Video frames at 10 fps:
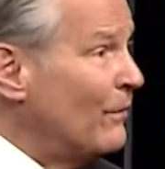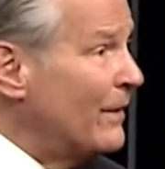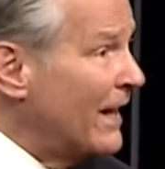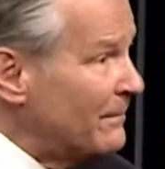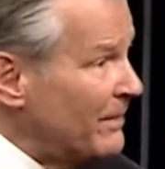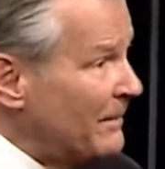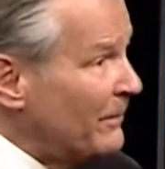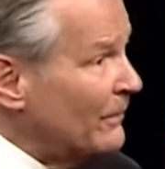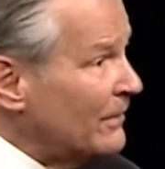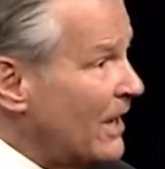we had
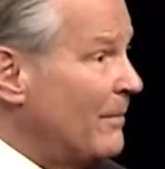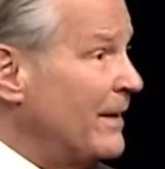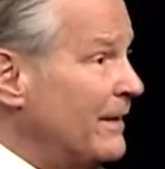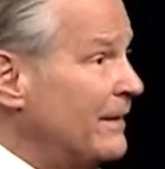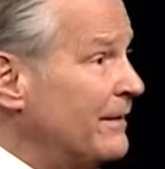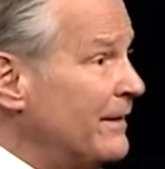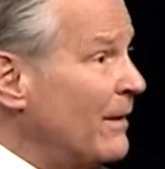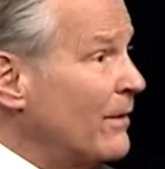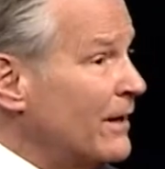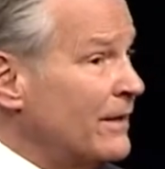people come in and they
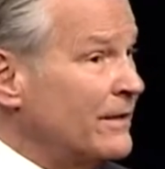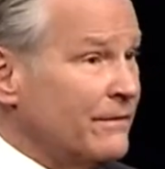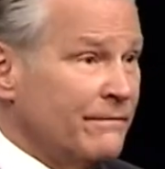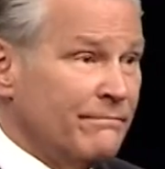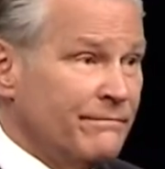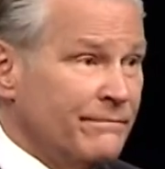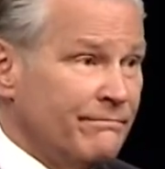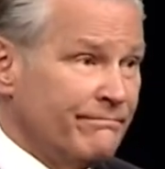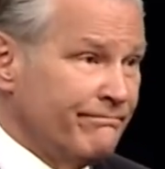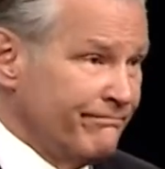were going to
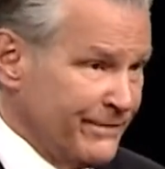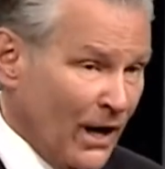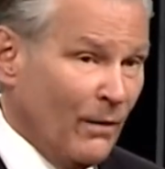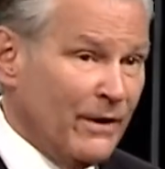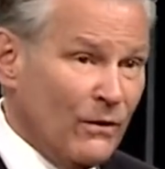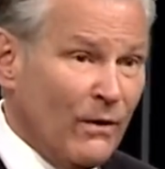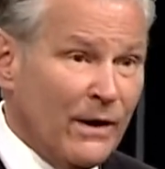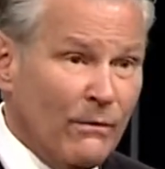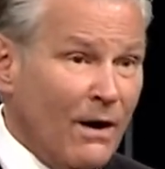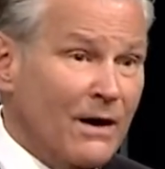tell me the way
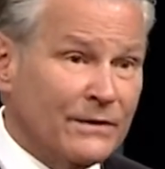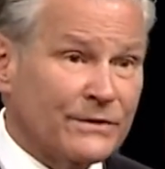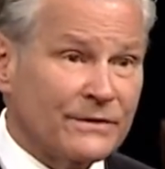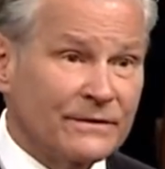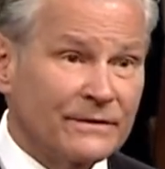it was.